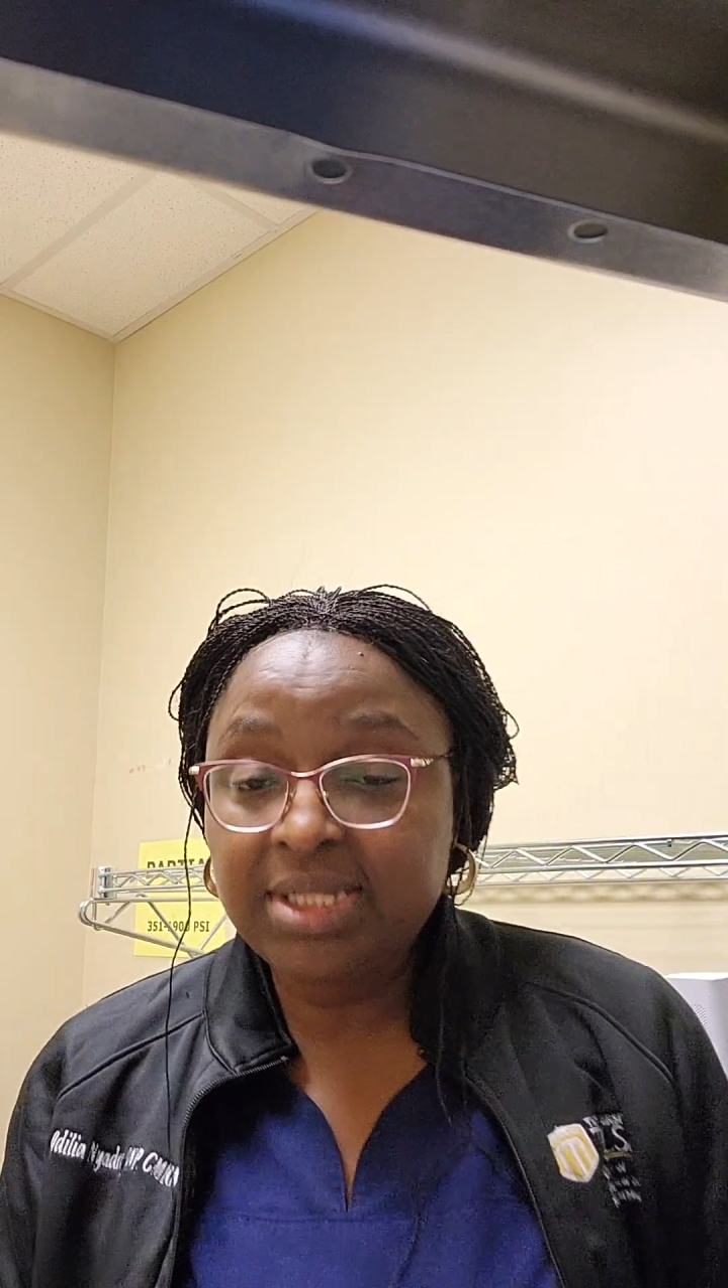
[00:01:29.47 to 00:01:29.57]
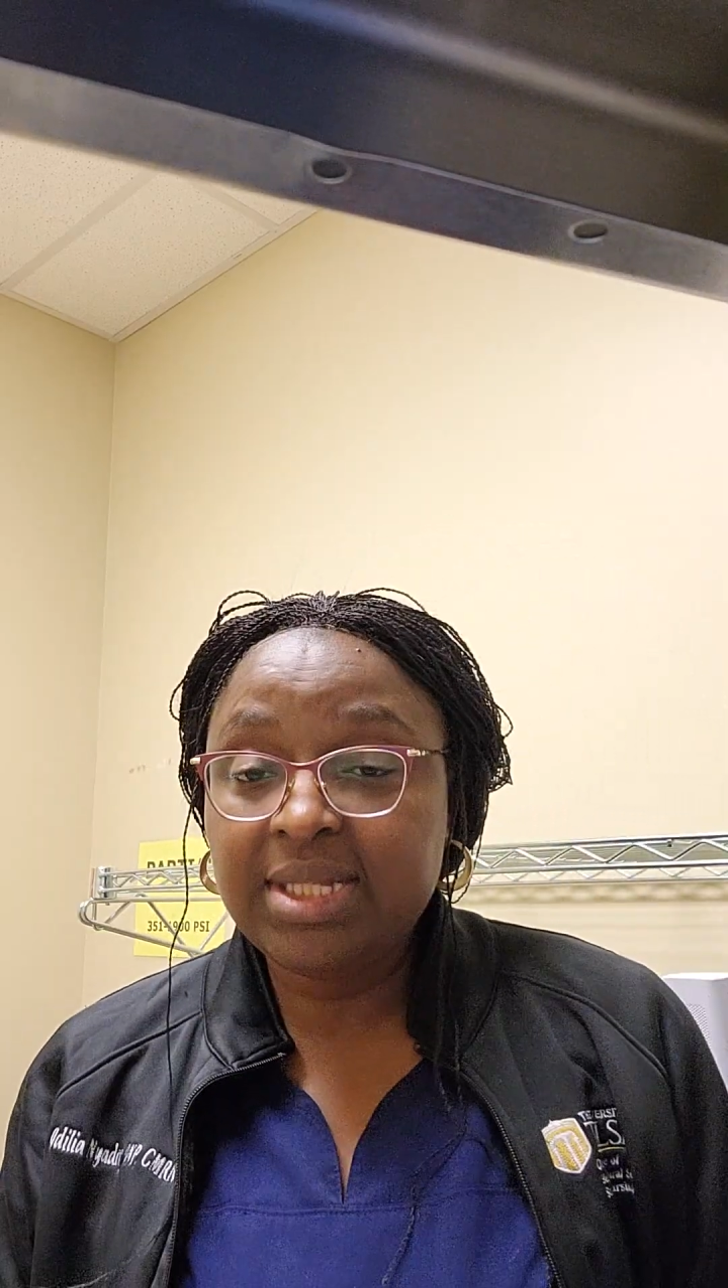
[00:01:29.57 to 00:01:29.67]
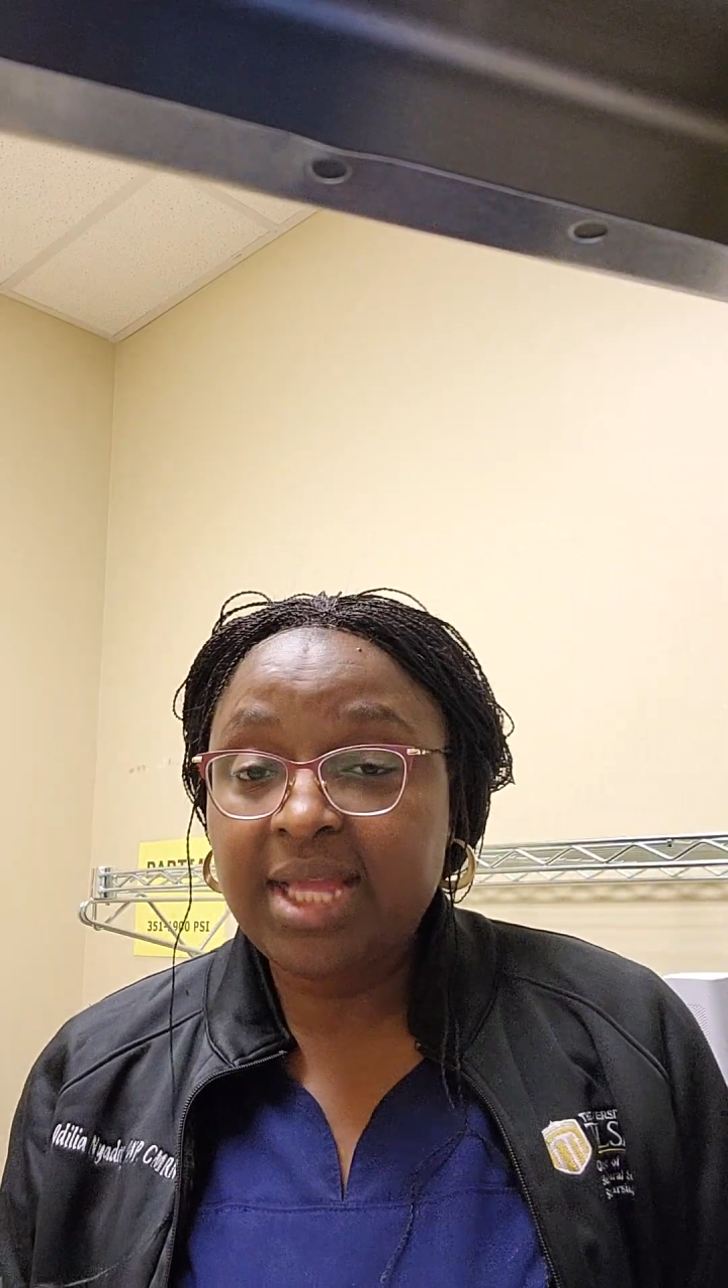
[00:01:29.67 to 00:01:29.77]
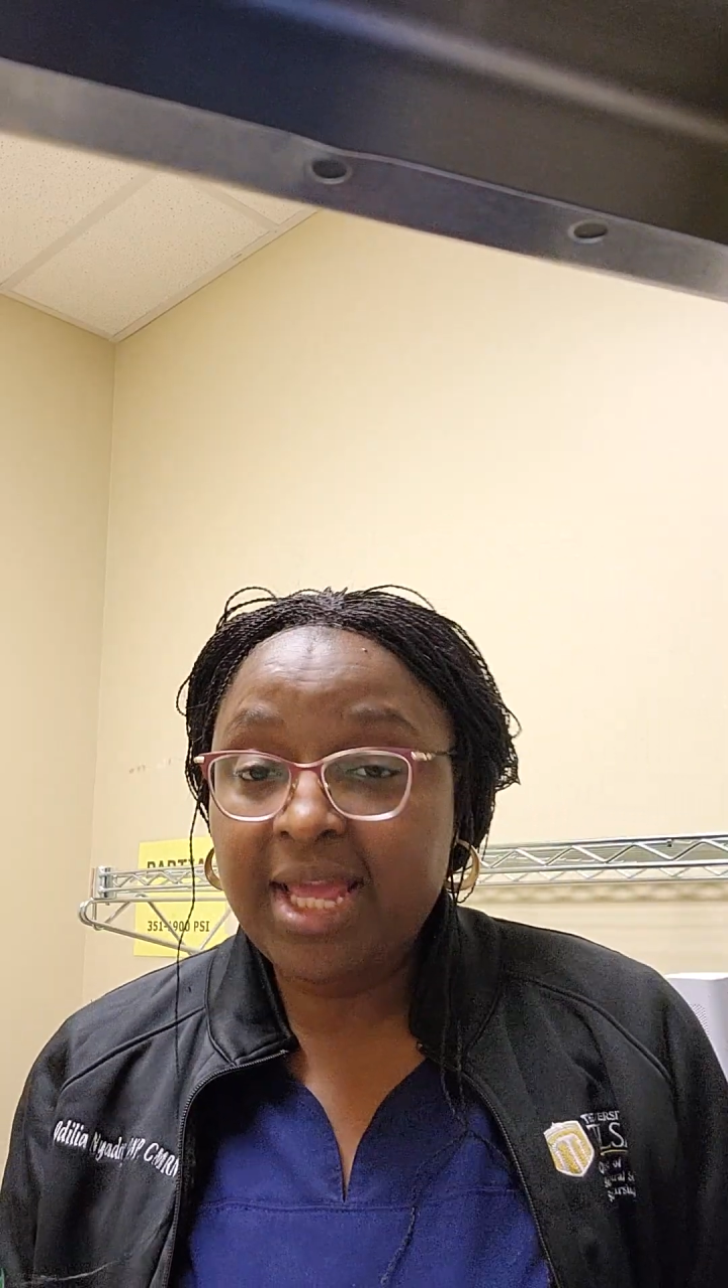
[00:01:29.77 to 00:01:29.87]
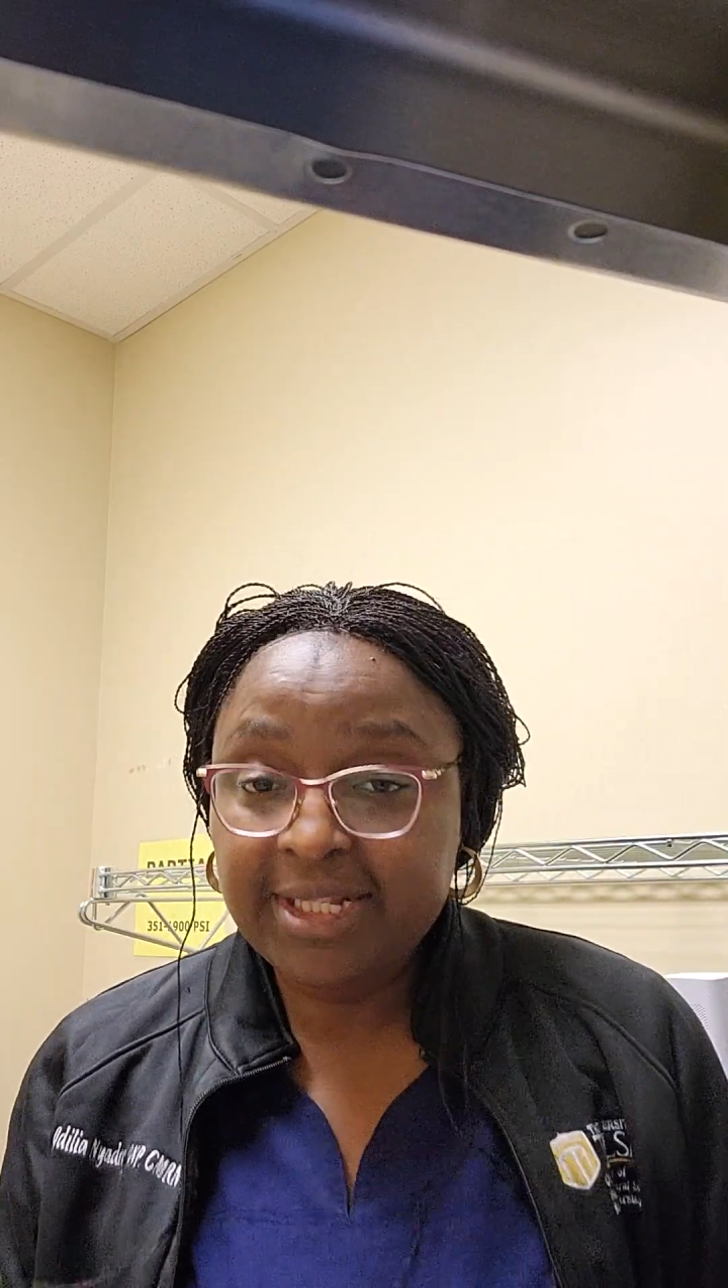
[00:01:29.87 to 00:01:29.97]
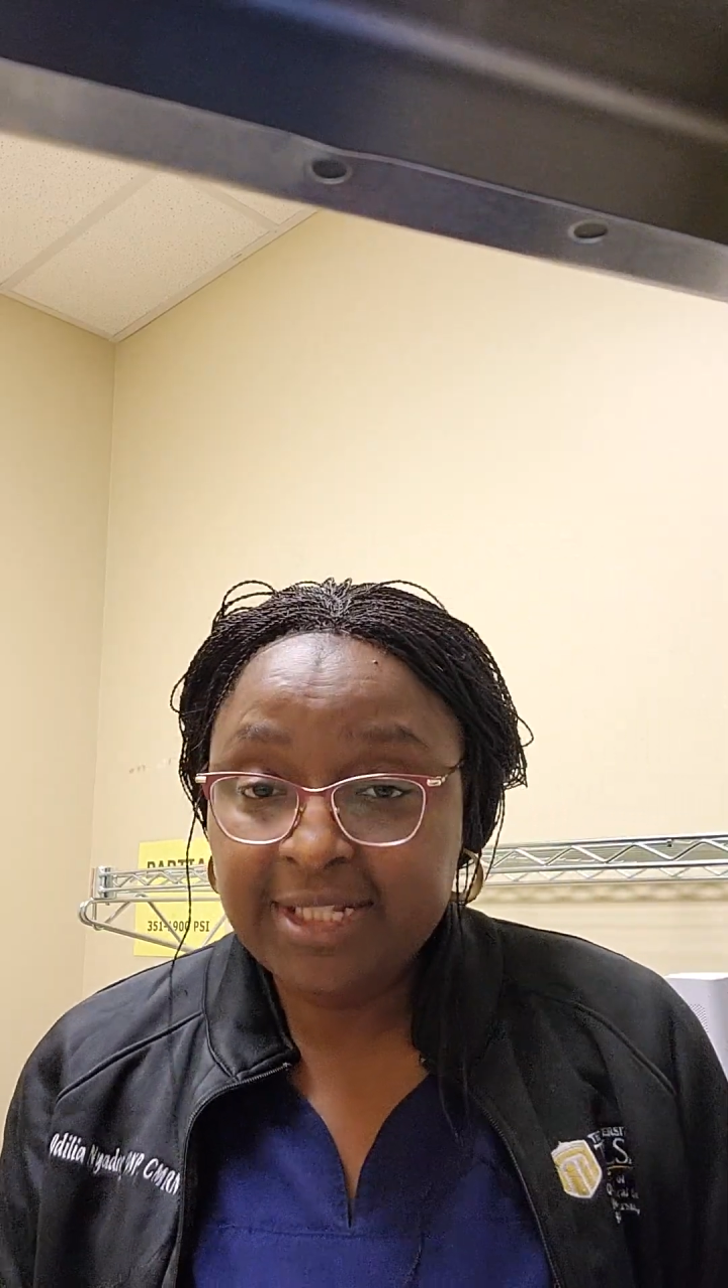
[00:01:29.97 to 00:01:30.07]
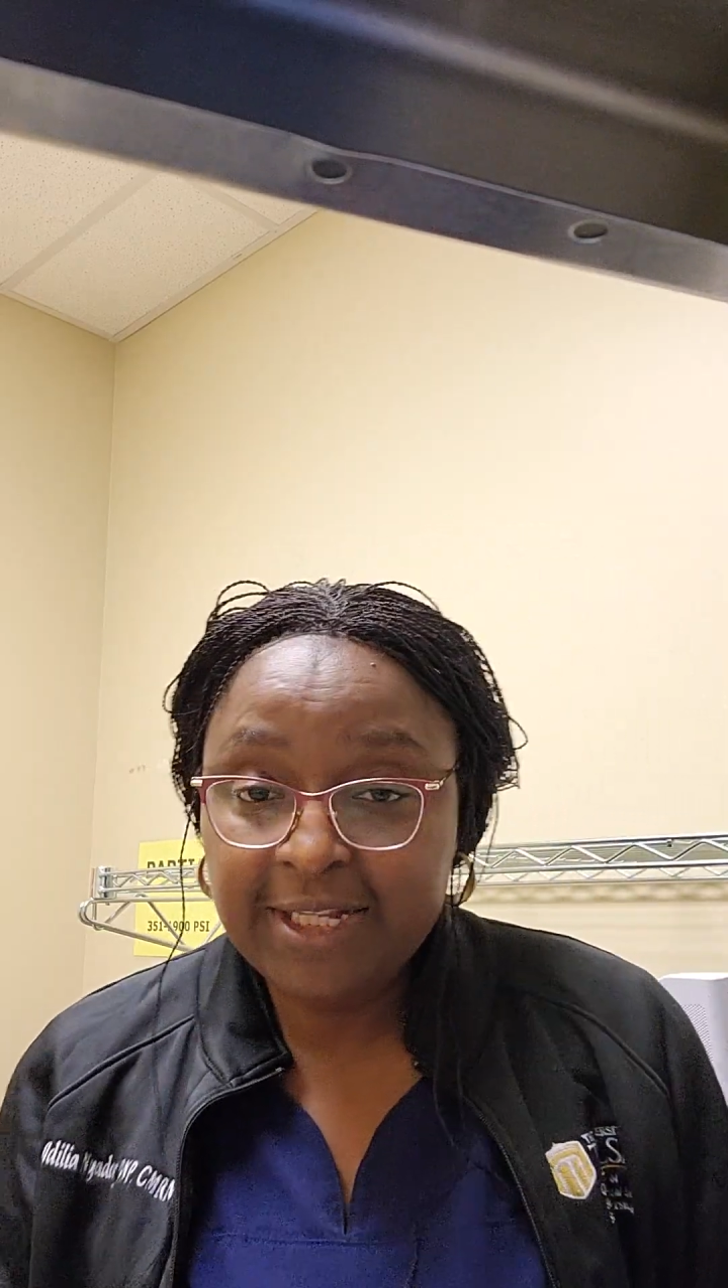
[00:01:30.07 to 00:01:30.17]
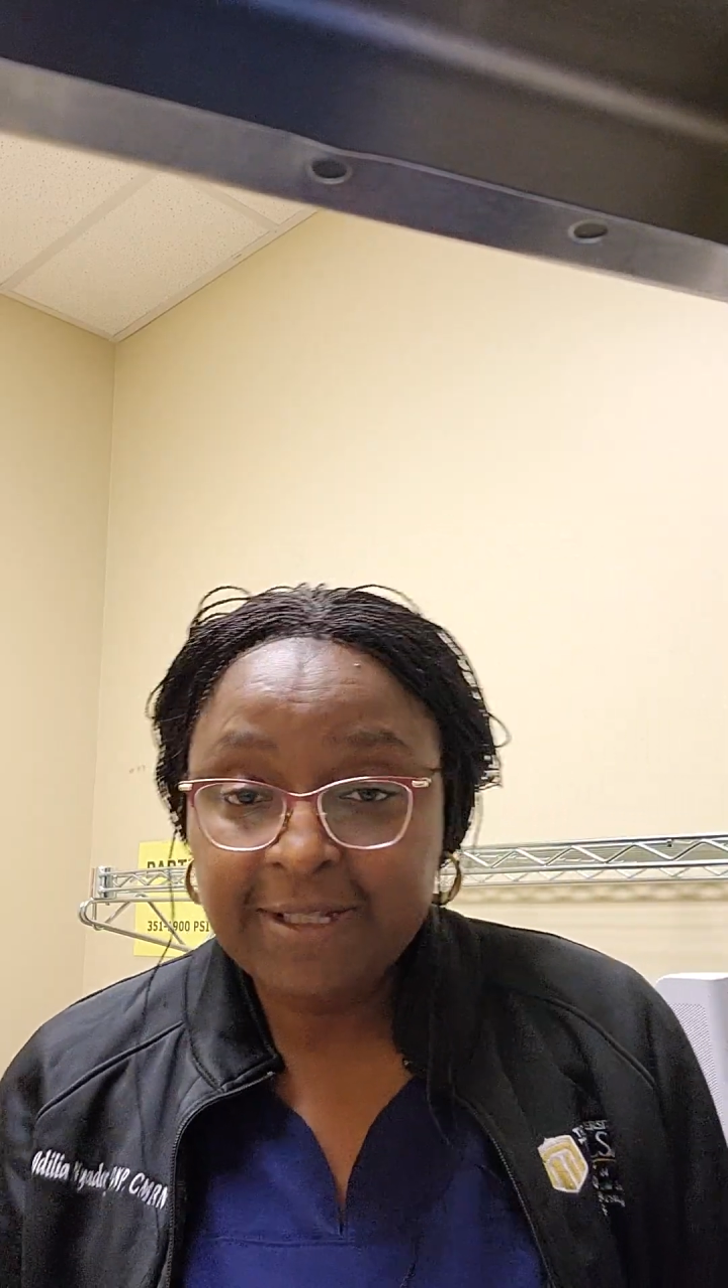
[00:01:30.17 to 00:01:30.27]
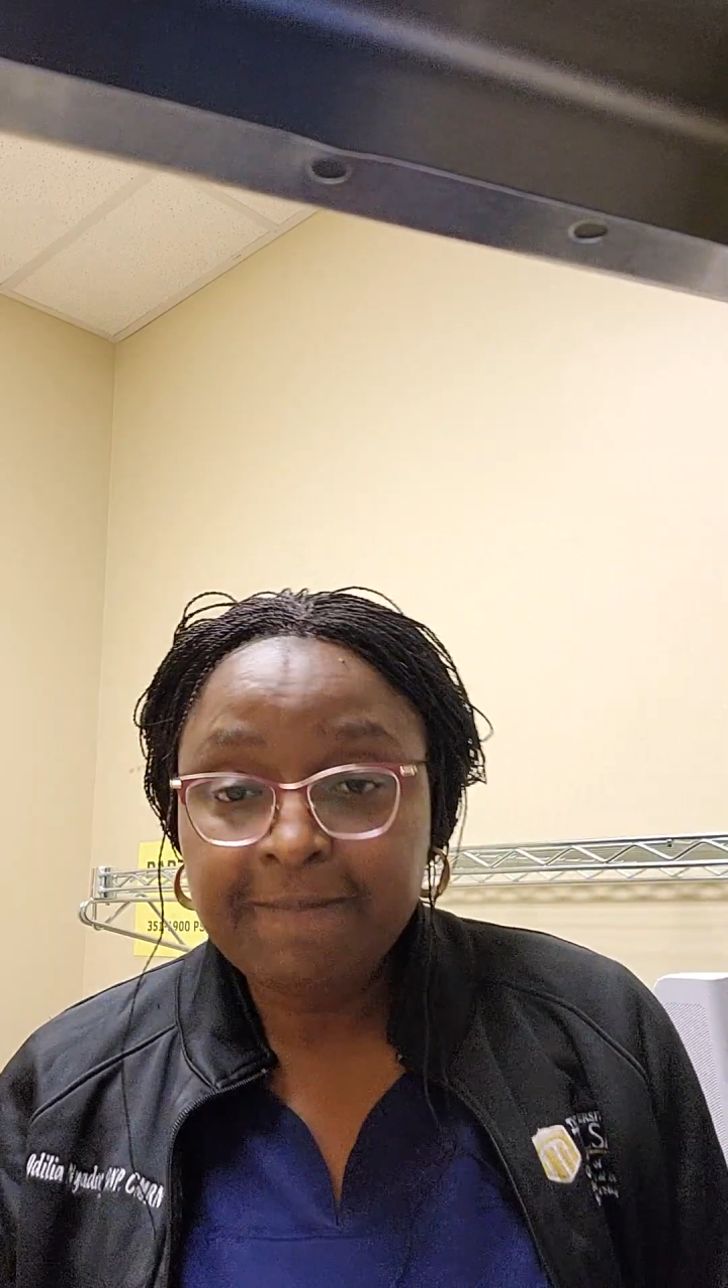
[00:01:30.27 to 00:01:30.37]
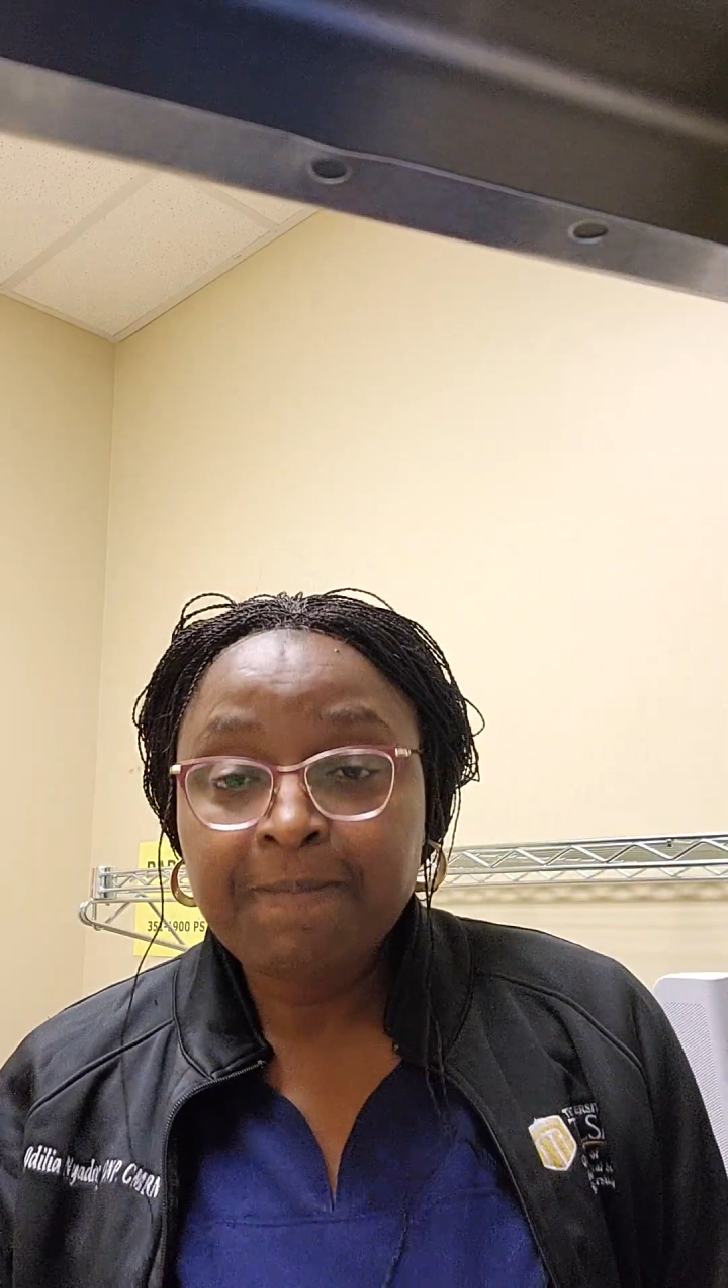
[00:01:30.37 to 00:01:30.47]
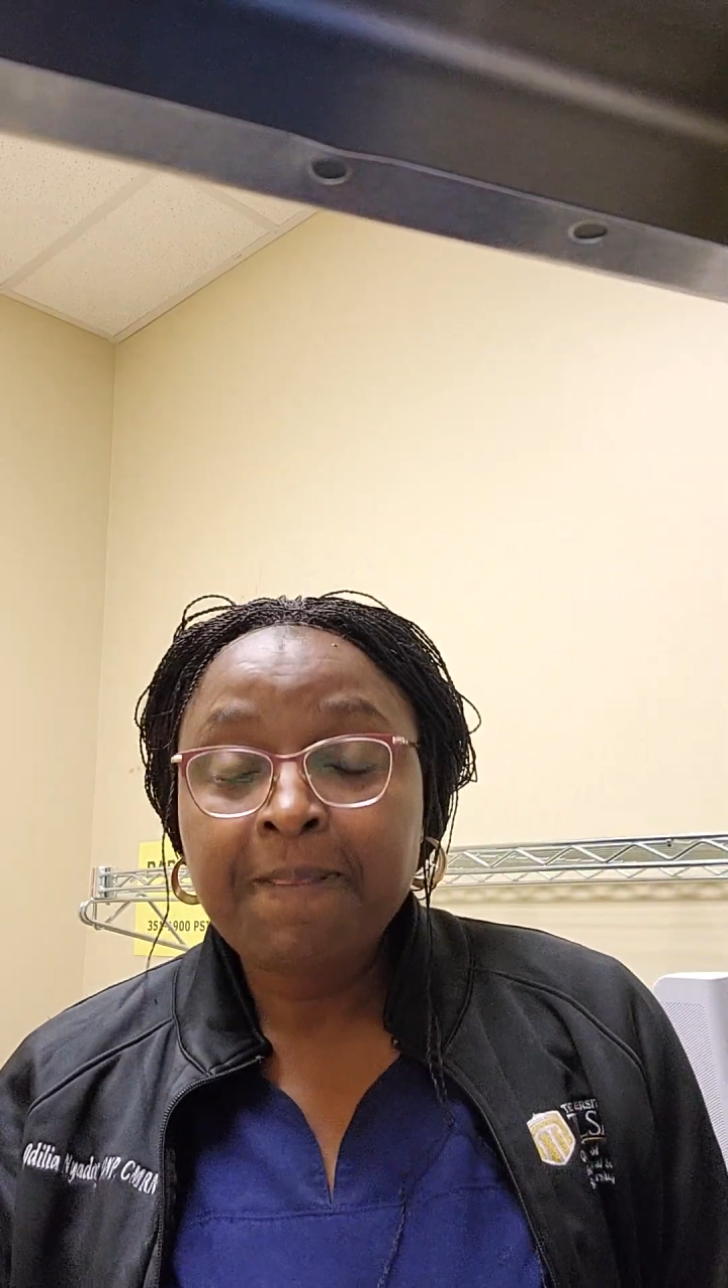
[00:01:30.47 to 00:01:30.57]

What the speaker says: is in excess.